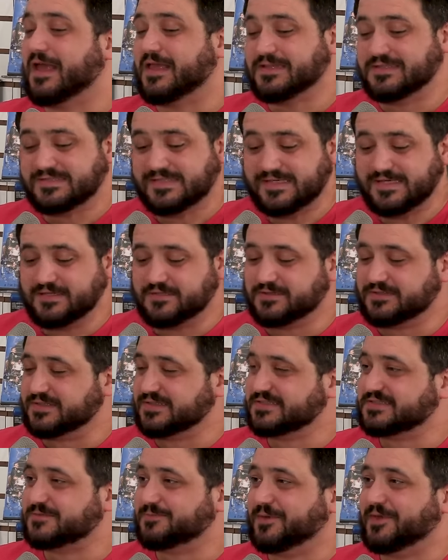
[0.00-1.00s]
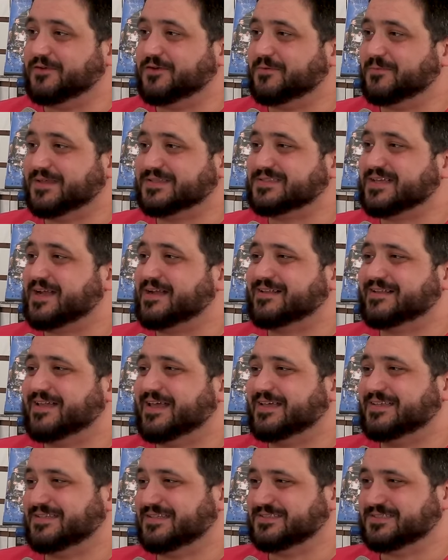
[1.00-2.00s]
Deagle and Smeagol must not have
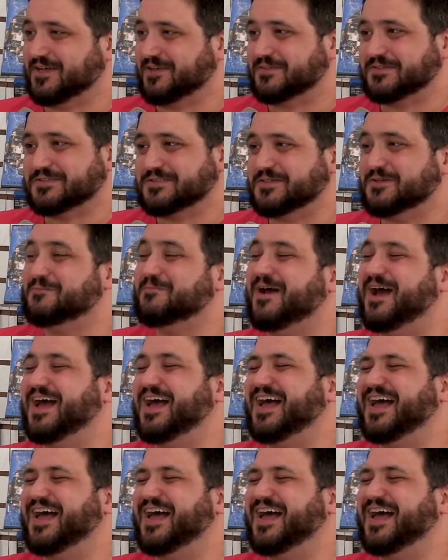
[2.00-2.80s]
liked each other too much.